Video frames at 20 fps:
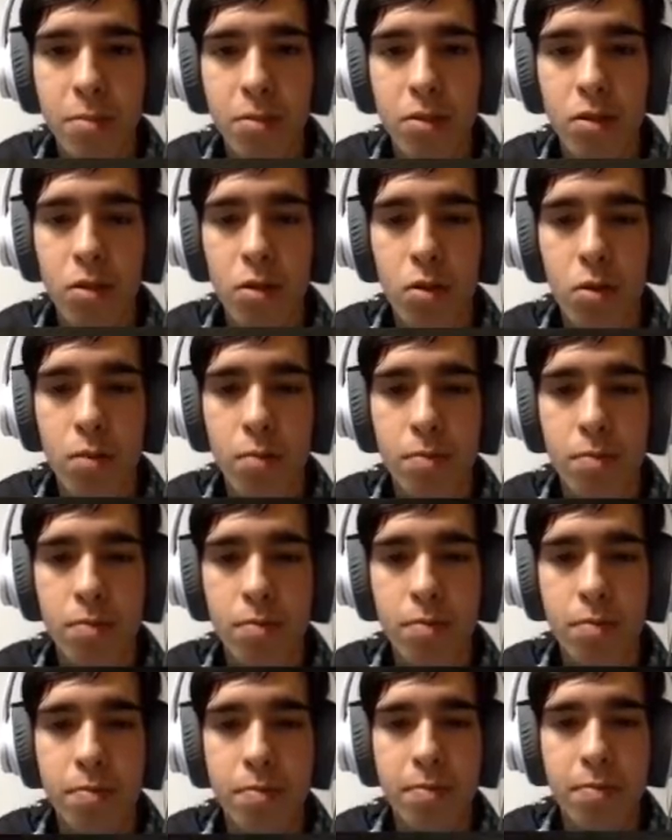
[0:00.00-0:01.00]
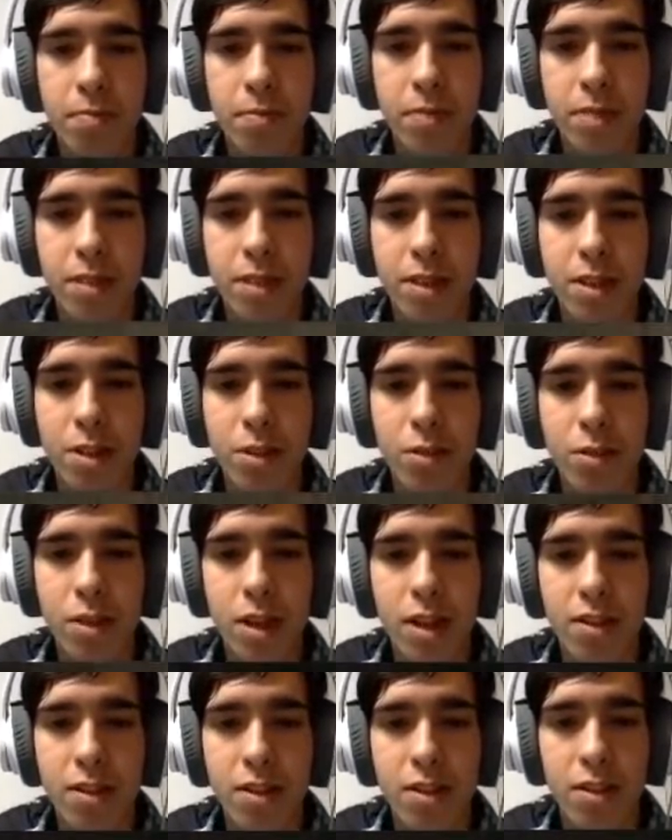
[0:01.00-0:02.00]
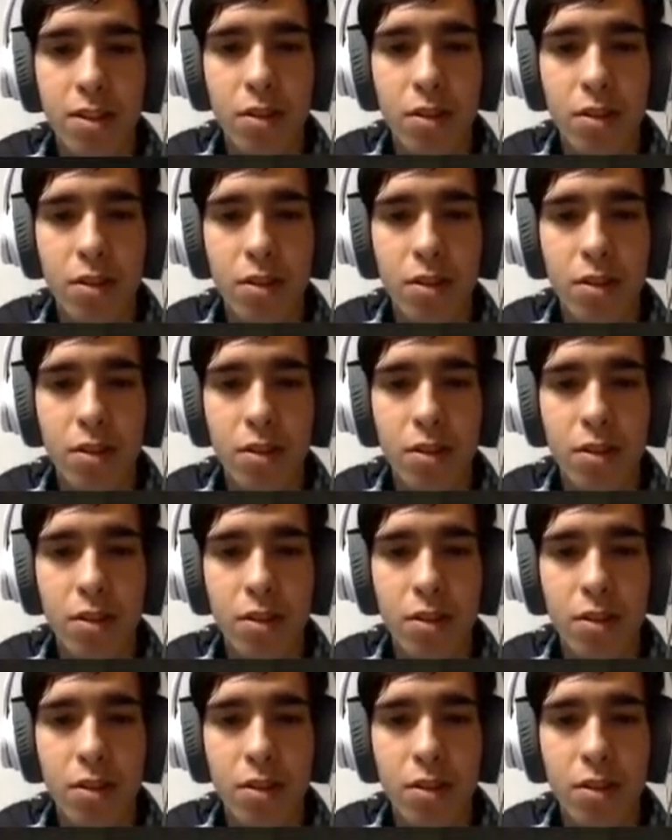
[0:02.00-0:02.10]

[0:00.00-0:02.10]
So you guessed it,